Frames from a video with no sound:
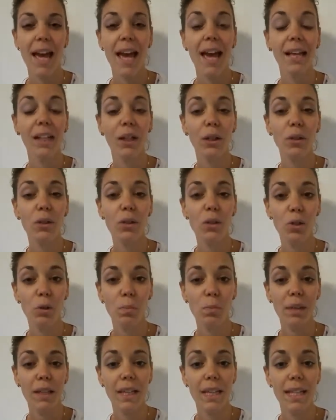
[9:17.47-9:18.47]
And also
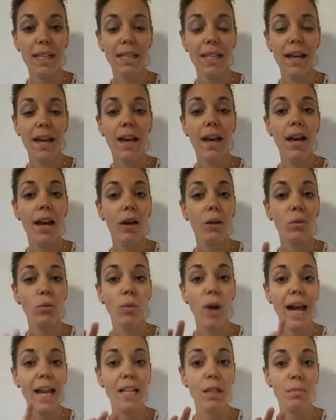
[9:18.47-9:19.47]
please
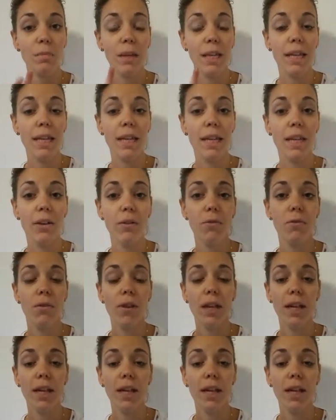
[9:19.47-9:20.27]
write me if